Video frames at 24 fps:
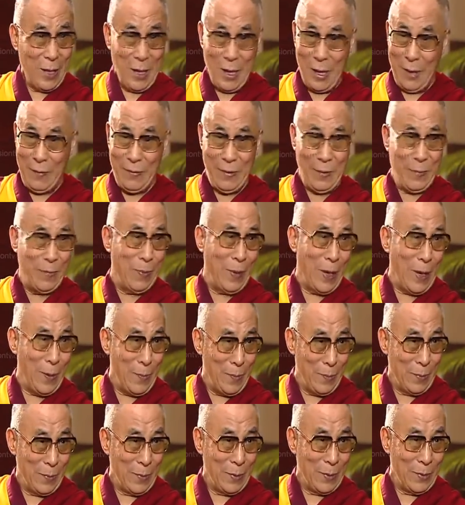Every blame,
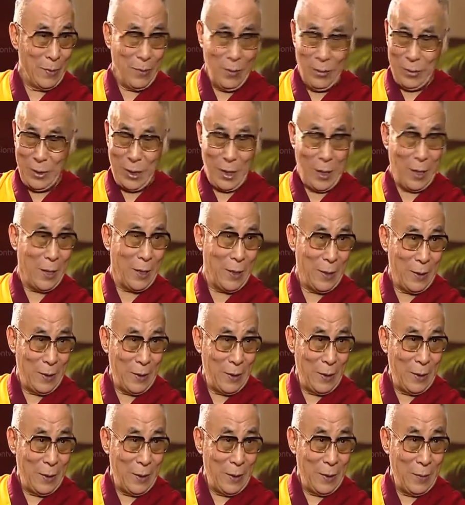okay,
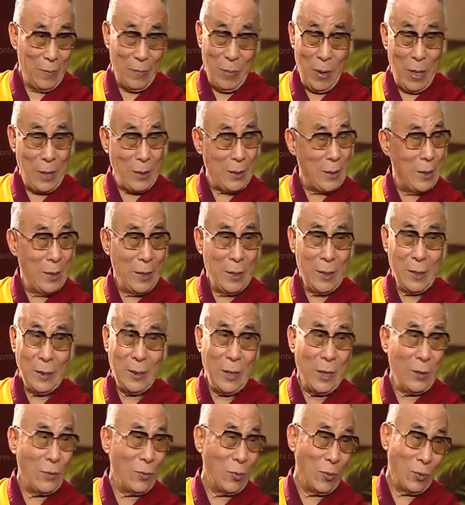but
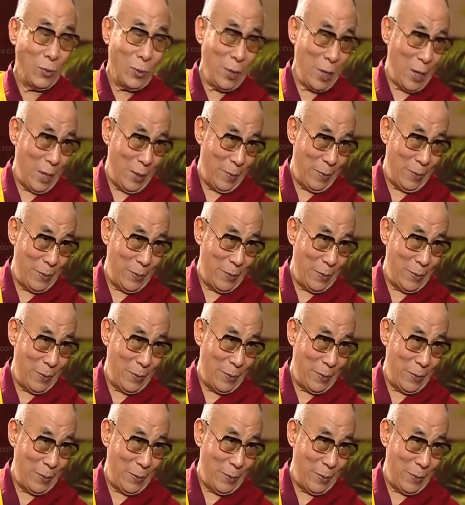that won't help.